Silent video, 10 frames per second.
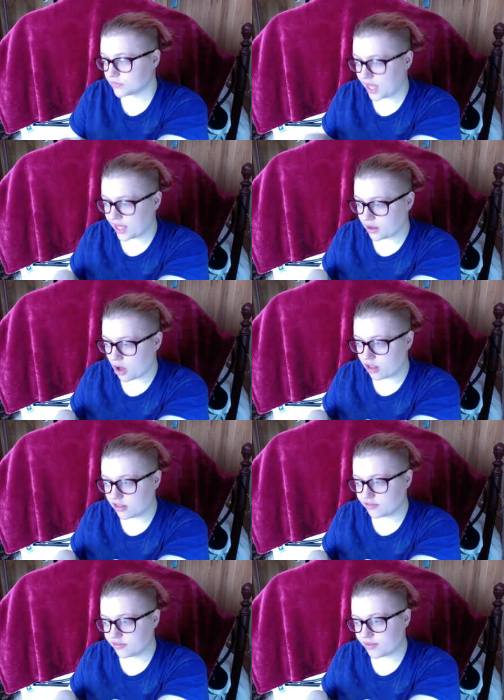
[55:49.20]
like
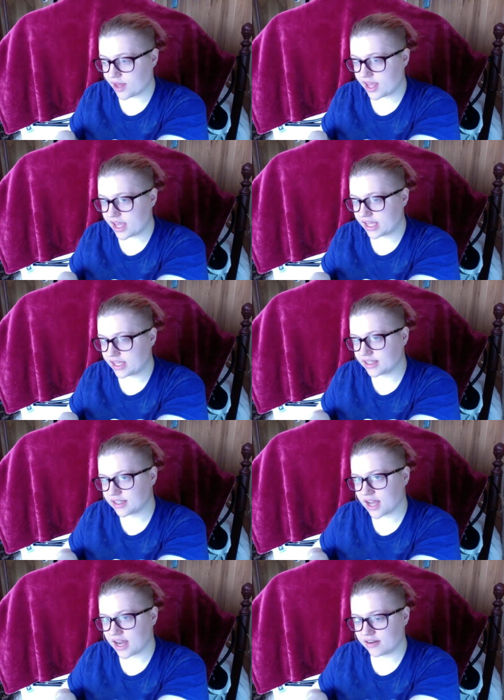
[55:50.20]
all of my
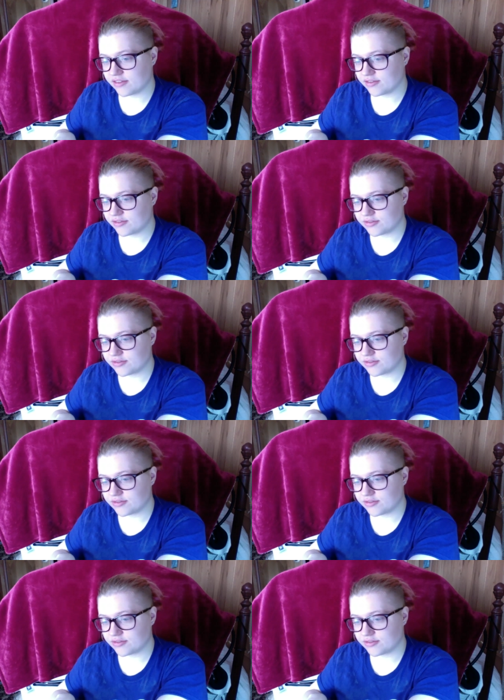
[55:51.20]
kind of